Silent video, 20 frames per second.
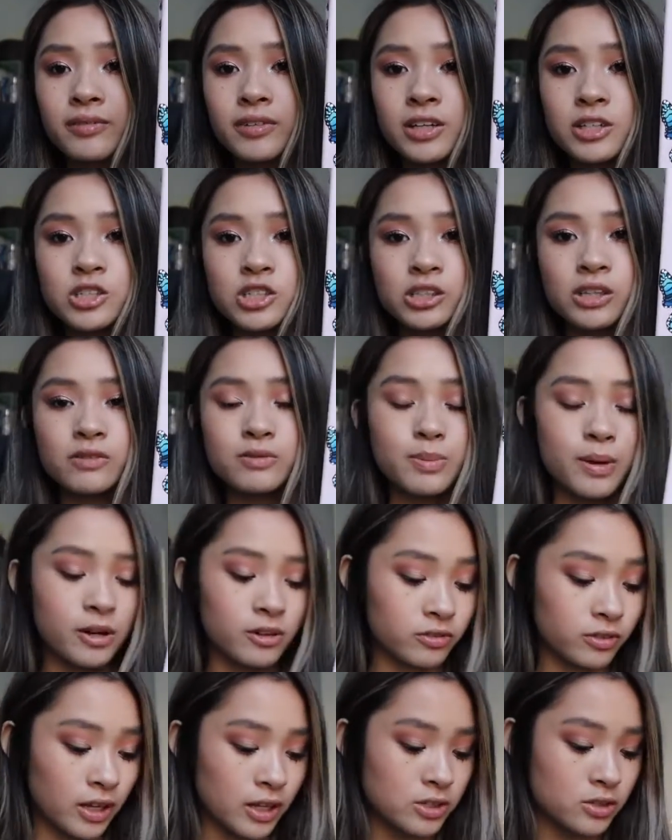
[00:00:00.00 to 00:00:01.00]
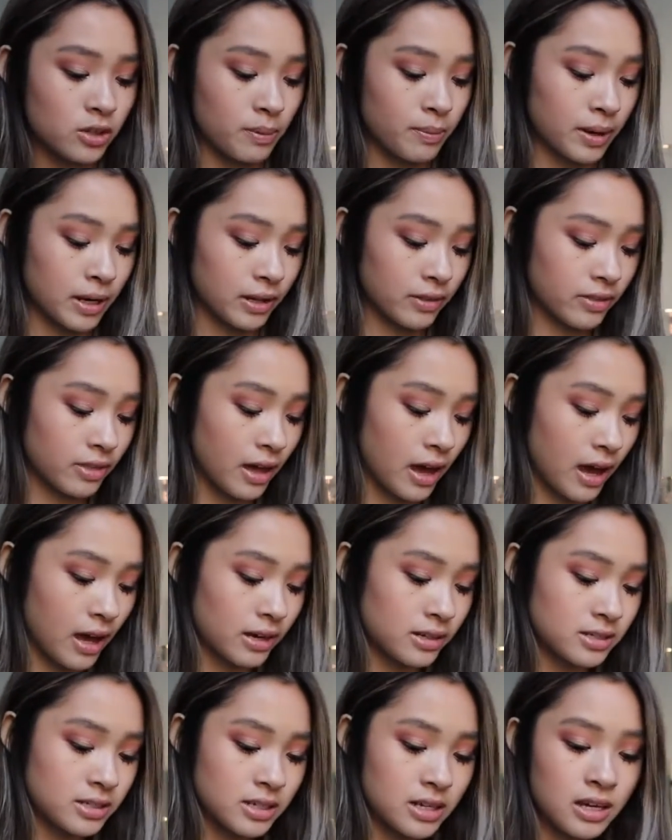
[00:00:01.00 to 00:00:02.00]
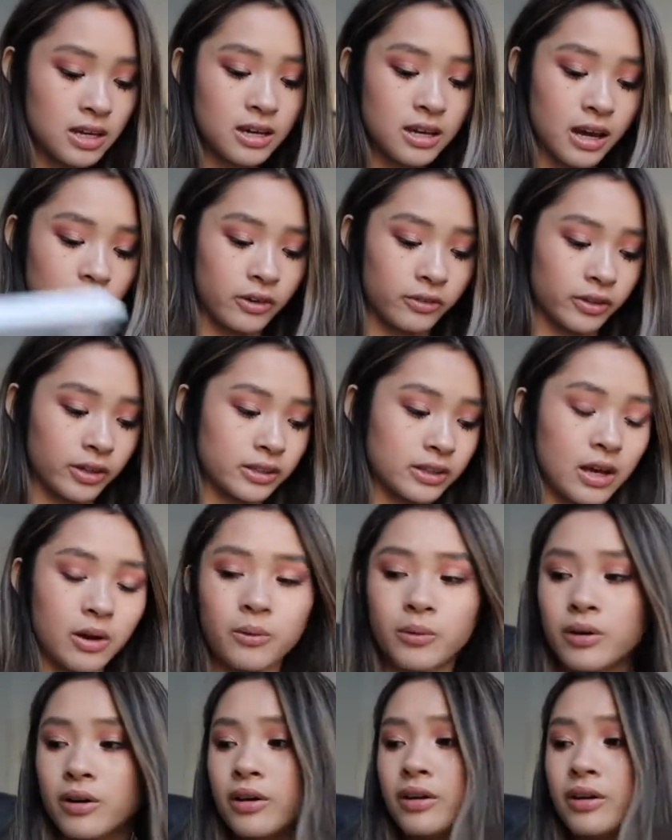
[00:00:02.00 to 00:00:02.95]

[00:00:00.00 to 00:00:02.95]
because she loves butterflies, so I painted that. I don't like that